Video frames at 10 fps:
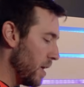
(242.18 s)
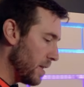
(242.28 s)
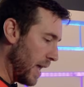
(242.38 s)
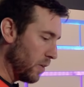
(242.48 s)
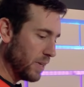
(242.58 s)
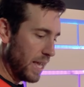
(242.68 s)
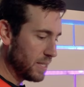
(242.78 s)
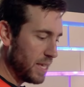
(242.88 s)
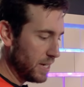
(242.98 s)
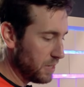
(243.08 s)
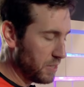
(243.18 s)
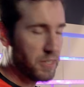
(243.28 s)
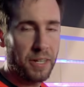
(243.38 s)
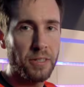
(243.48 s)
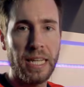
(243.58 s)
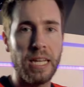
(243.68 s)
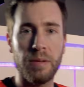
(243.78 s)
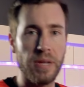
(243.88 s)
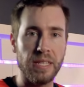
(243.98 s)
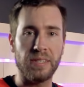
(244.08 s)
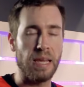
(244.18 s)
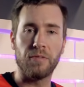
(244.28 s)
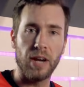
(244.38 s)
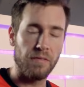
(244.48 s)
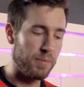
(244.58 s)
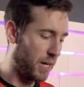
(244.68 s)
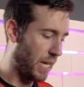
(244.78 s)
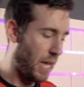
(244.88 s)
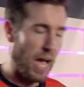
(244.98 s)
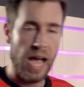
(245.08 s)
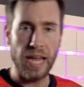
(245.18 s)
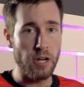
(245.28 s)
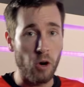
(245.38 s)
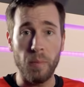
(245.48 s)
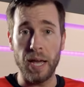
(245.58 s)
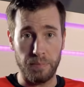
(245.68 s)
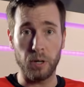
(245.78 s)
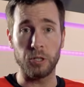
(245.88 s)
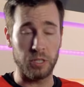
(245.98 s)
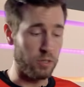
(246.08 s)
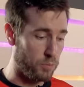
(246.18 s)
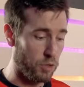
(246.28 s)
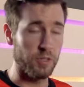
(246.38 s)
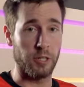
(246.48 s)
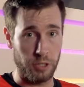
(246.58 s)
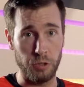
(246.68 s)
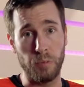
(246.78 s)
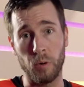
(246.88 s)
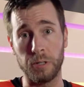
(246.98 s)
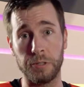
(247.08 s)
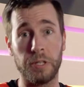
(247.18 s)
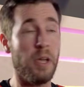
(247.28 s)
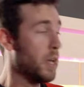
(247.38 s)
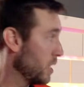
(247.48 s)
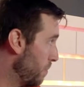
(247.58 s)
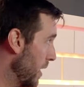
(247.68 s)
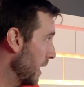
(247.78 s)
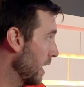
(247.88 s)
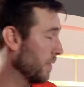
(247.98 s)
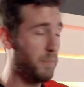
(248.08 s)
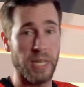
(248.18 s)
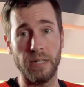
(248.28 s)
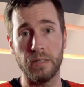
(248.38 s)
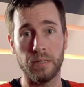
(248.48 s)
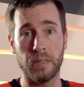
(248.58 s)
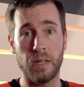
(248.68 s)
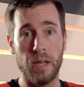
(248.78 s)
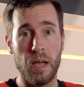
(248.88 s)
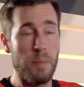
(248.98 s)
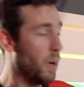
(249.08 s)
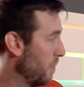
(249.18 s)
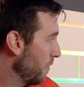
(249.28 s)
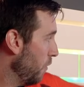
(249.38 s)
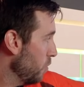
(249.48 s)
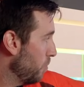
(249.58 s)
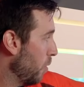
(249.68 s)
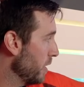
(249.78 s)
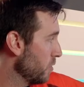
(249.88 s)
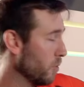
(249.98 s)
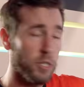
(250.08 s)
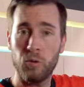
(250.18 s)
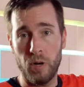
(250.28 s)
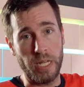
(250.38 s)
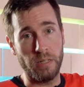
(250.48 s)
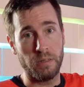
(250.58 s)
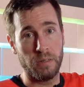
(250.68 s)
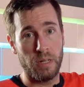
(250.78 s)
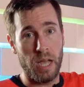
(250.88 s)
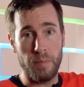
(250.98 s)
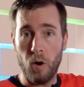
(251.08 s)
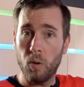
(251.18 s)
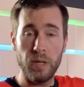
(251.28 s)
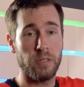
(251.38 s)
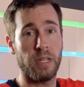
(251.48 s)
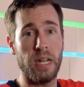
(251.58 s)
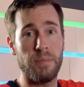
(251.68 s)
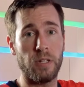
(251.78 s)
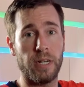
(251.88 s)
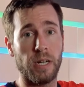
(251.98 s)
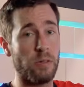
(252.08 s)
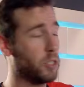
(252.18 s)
Now, that's not necessarily going to be the same for everybody. I know my personal moves are 2 boards depending on the pin. But my focal point is always 20. I'm always looking at middle arrow.